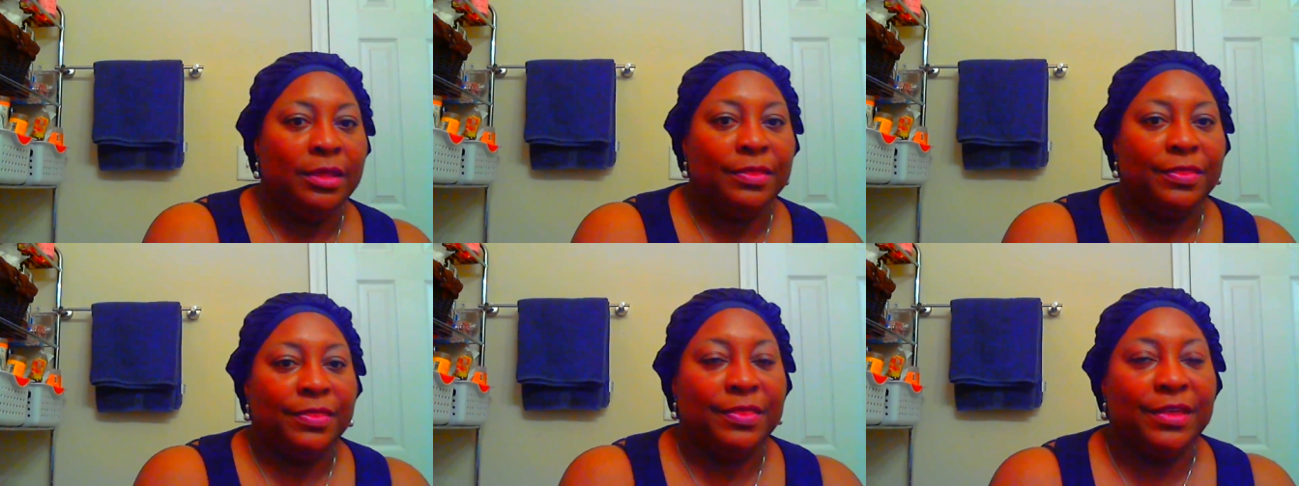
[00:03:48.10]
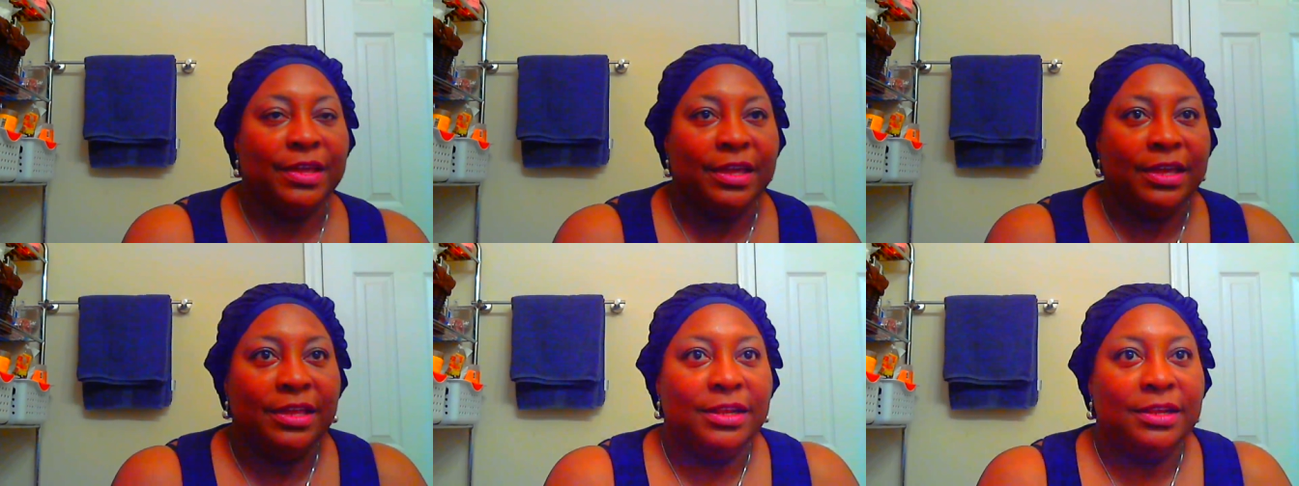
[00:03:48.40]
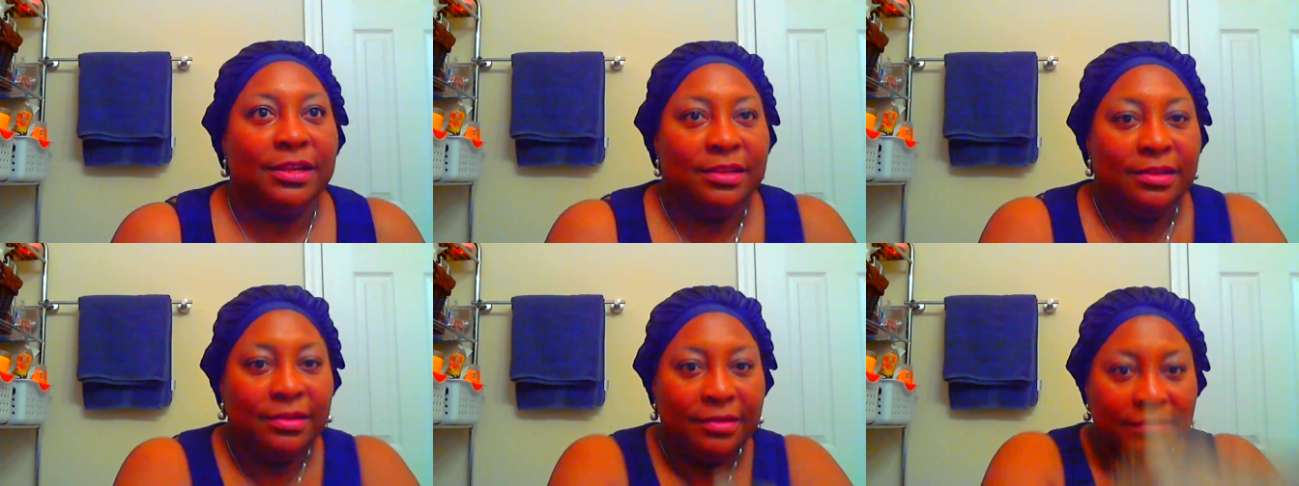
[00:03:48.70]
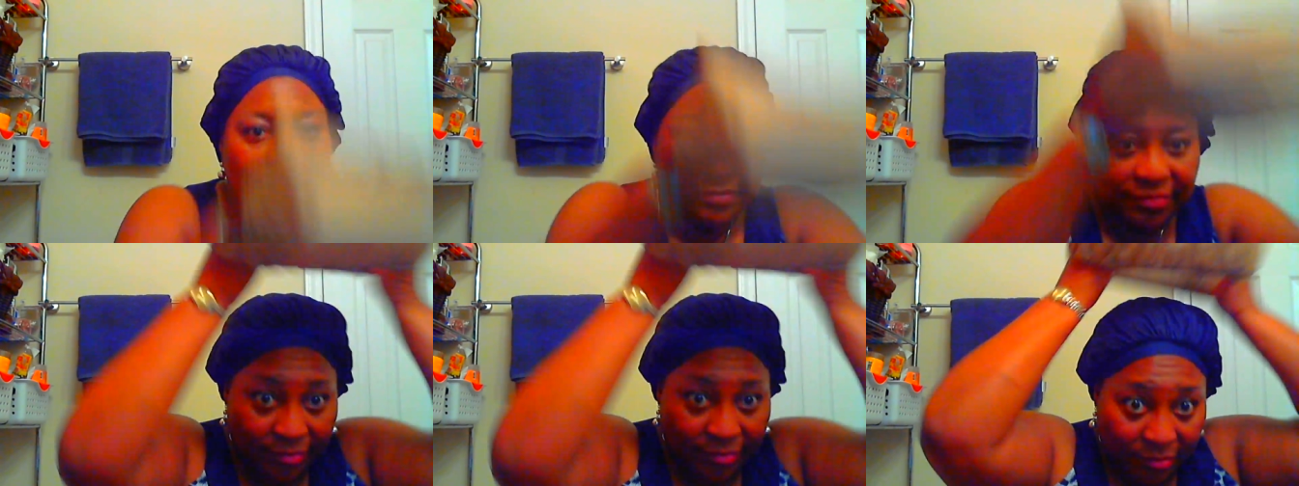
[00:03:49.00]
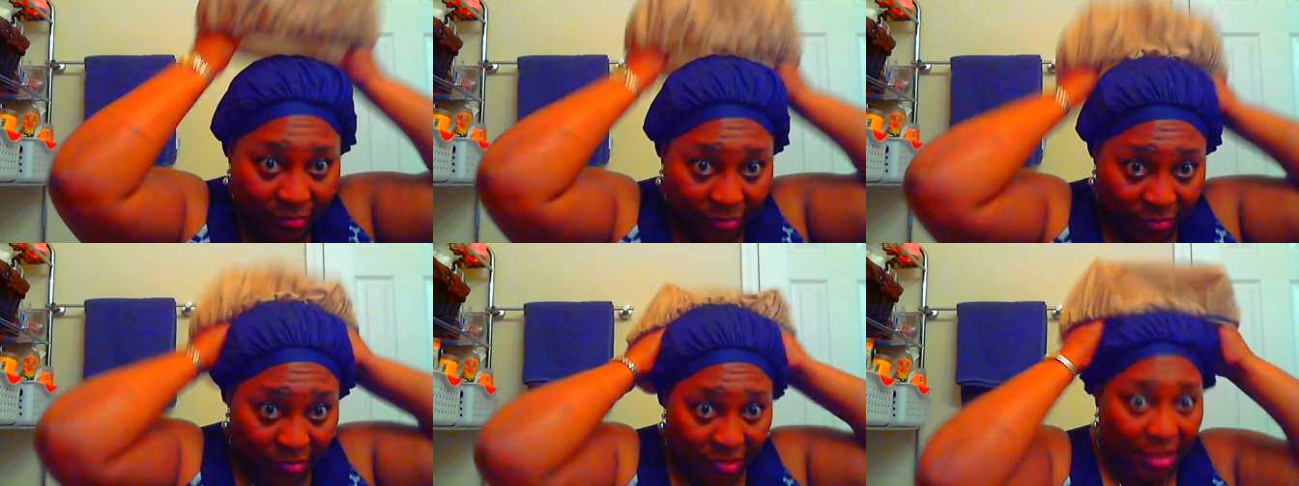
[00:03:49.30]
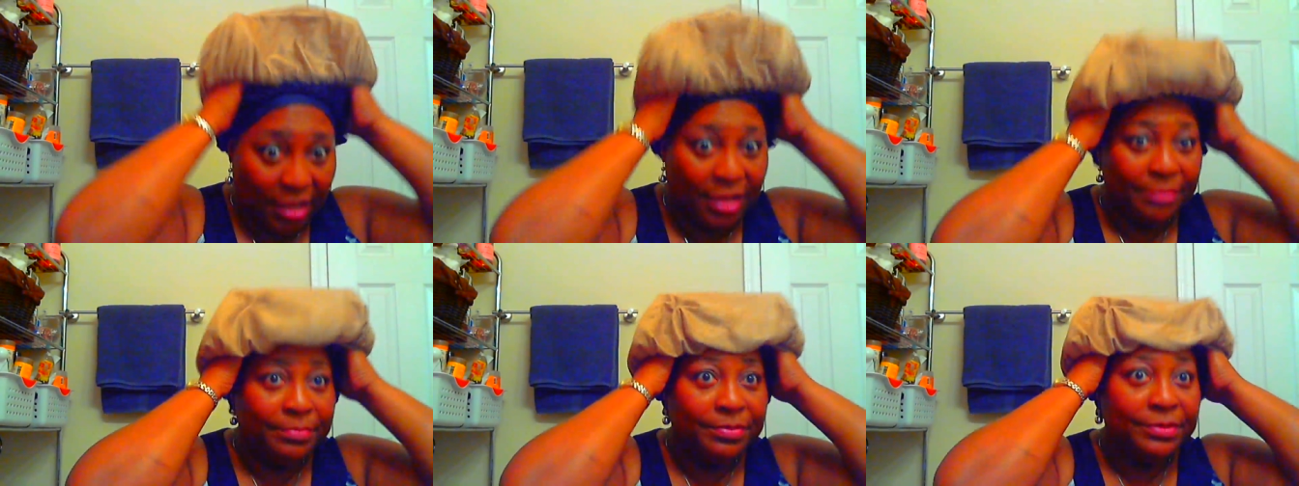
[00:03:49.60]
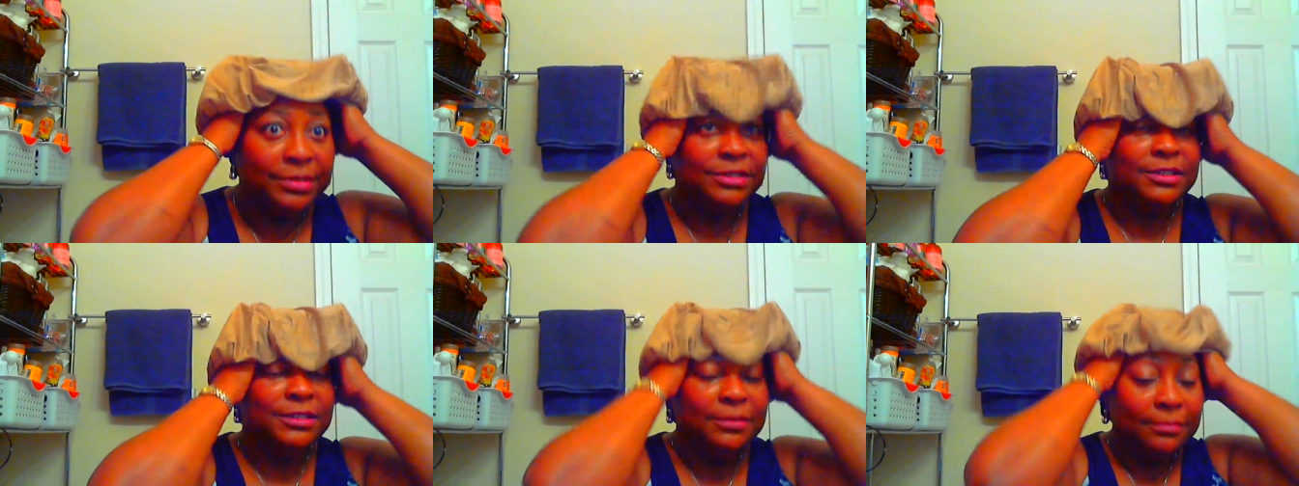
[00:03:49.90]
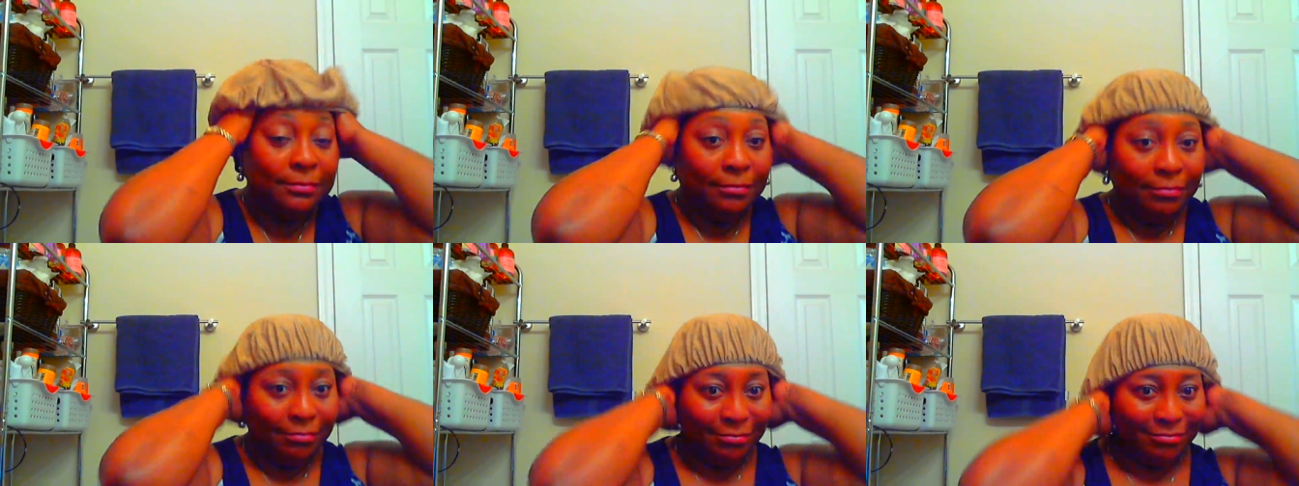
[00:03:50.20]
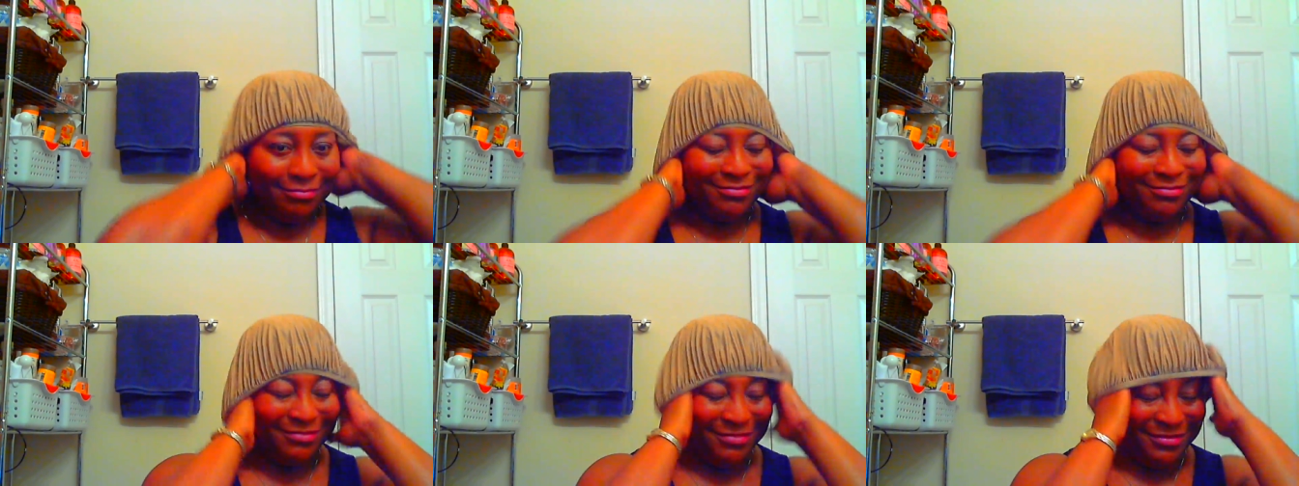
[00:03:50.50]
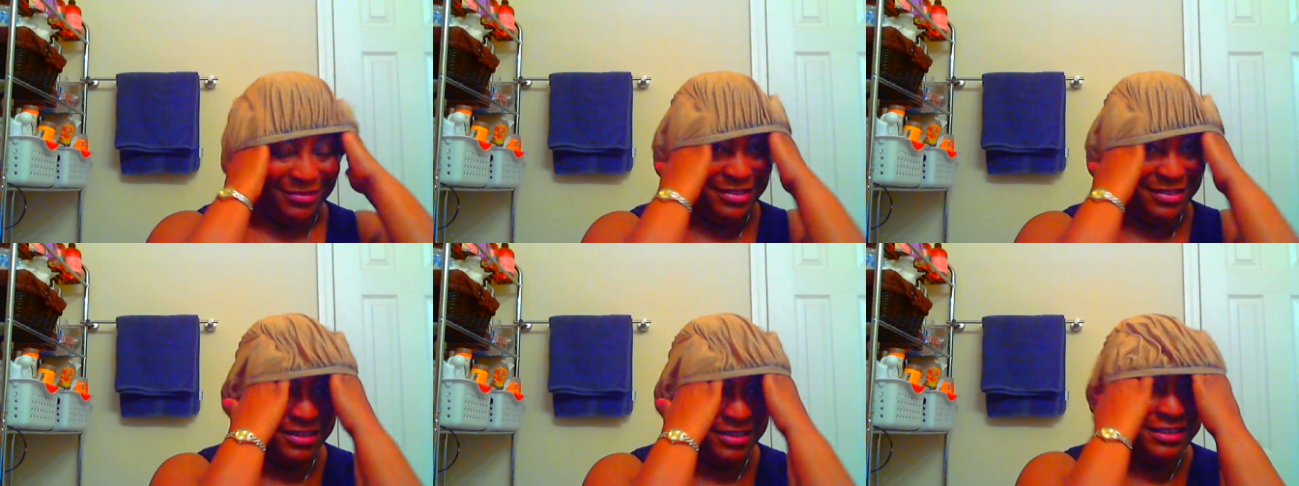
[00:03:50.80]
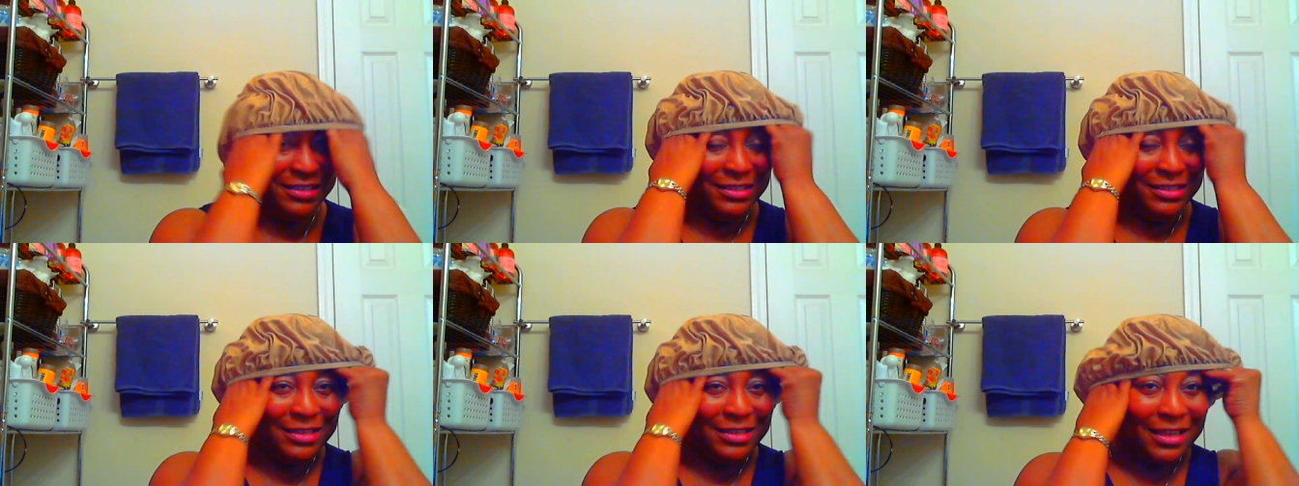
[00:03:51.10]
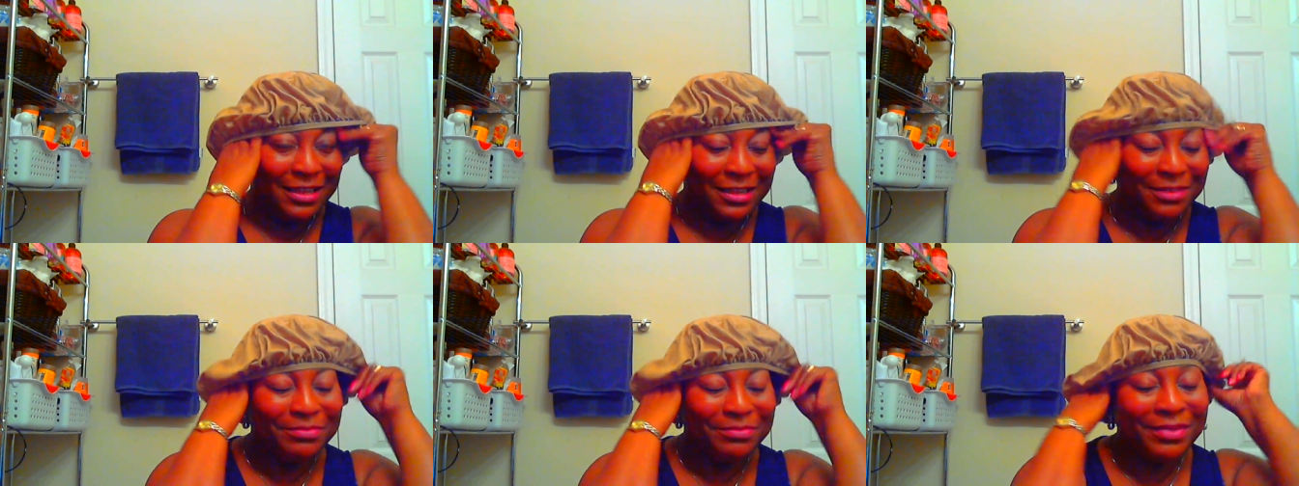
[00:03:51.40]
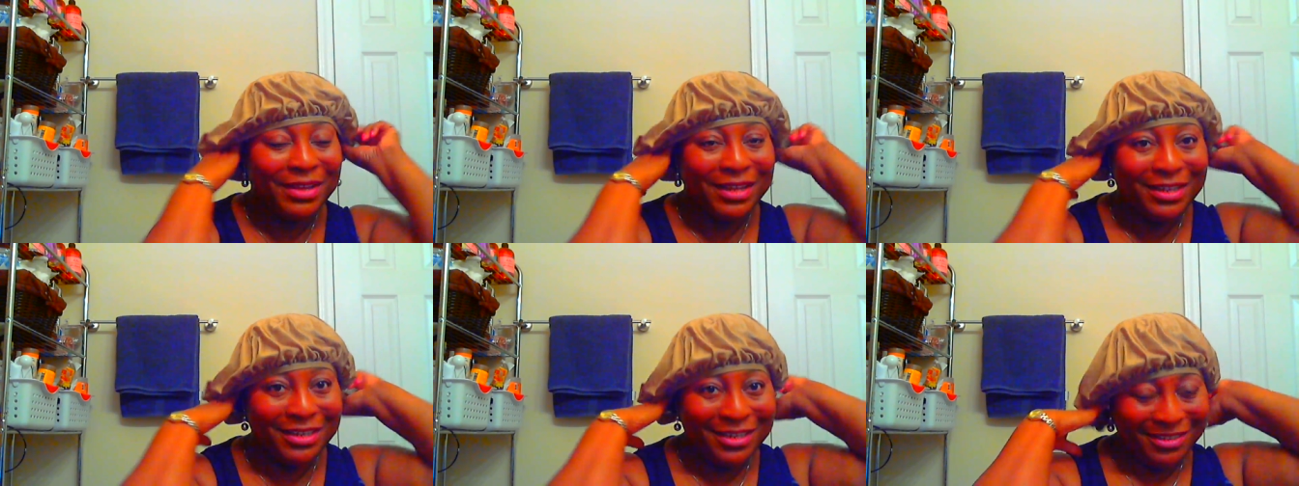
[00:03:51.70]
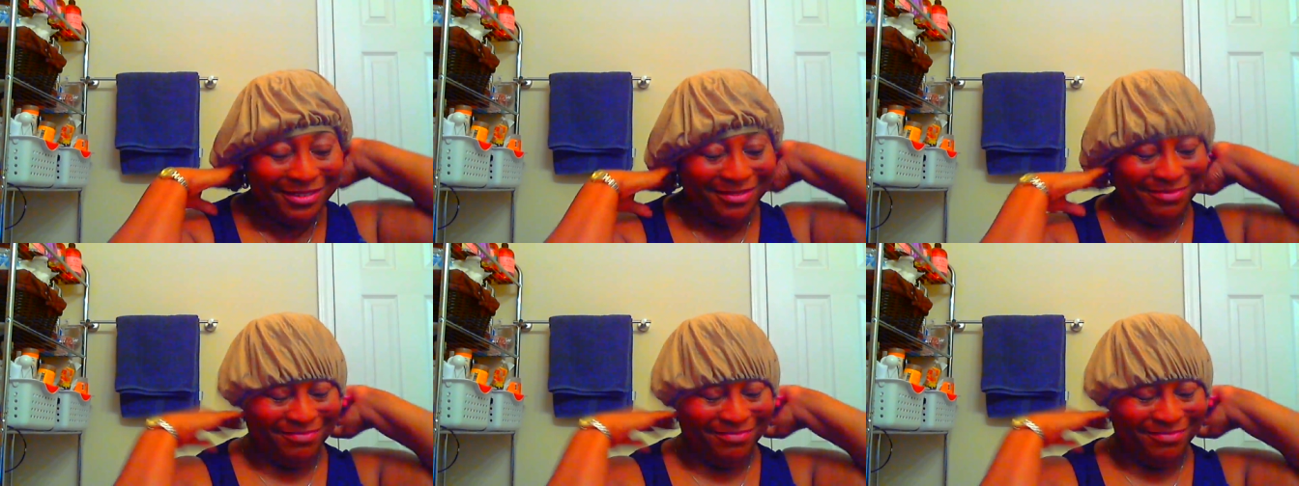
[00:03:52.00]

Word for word: Then, I put a second bonnet.